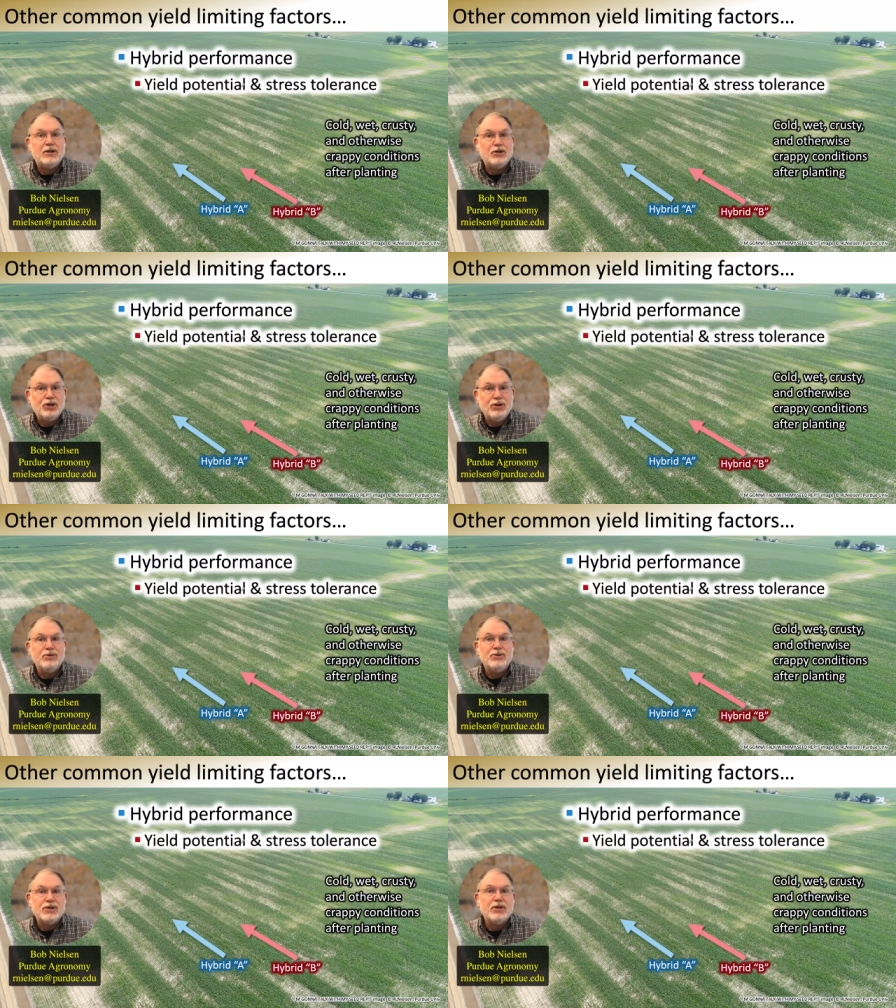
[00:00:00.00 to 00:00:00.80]
to
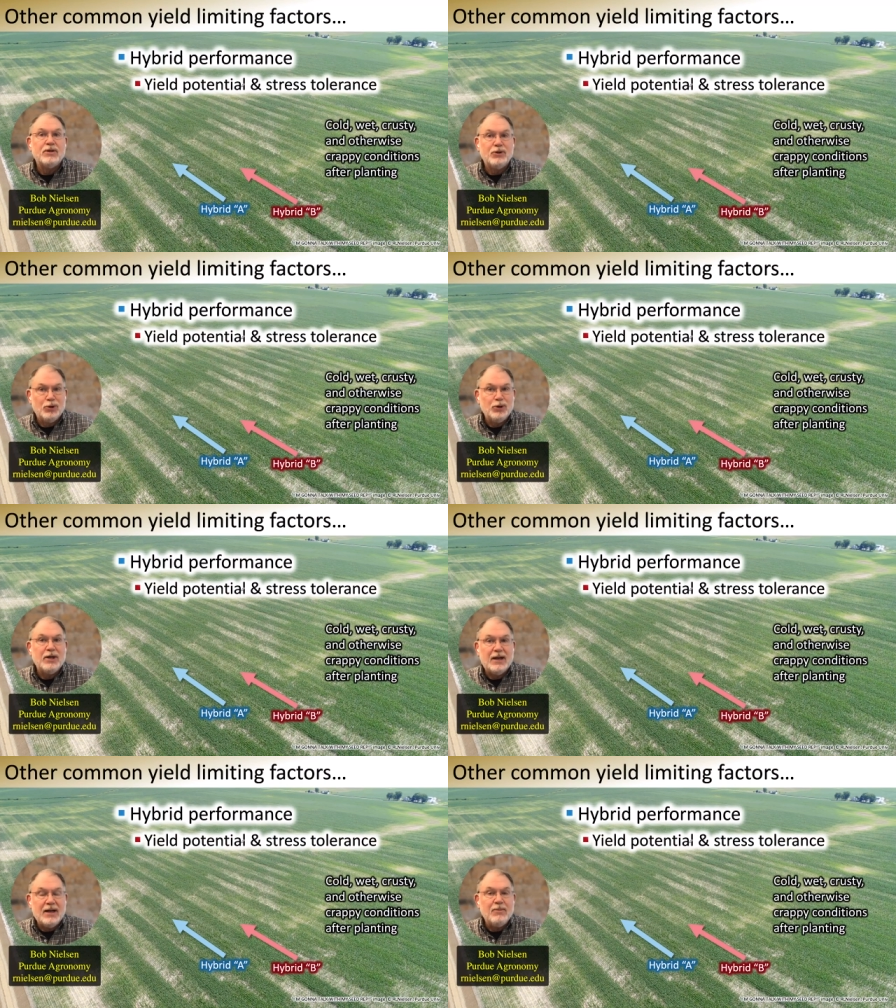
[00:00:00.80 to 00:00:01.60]
choose
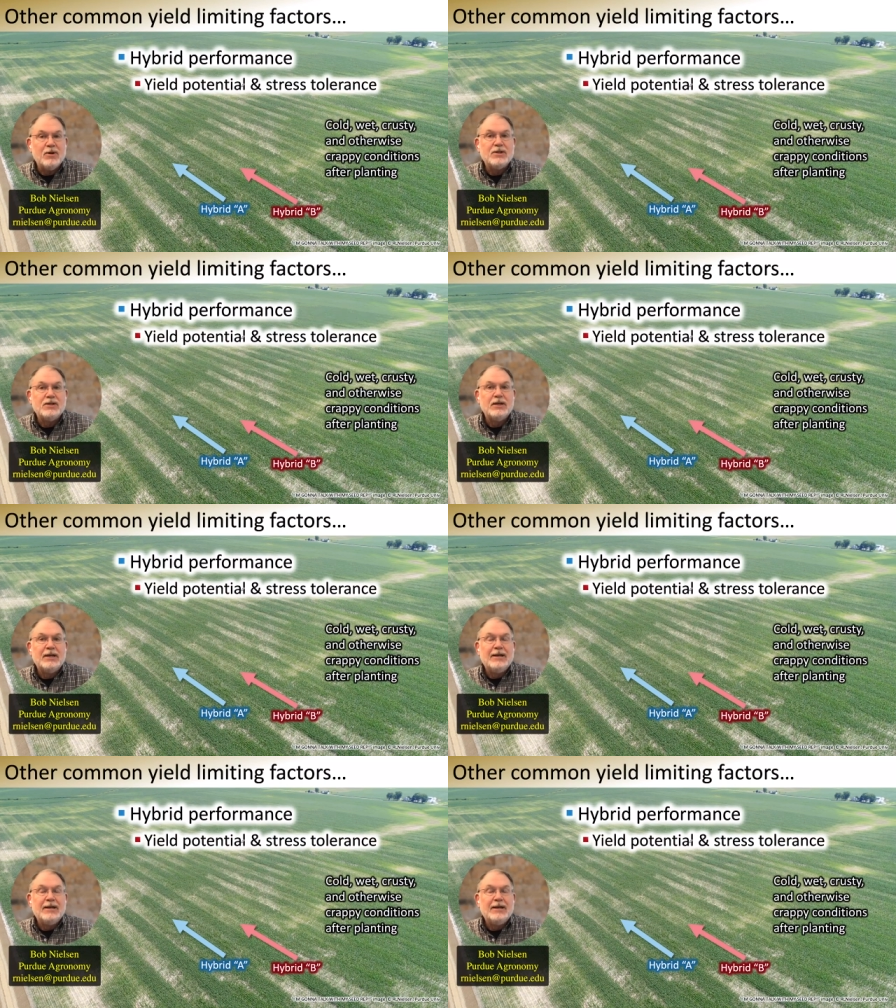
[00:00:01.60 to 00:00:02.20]
good hybrids.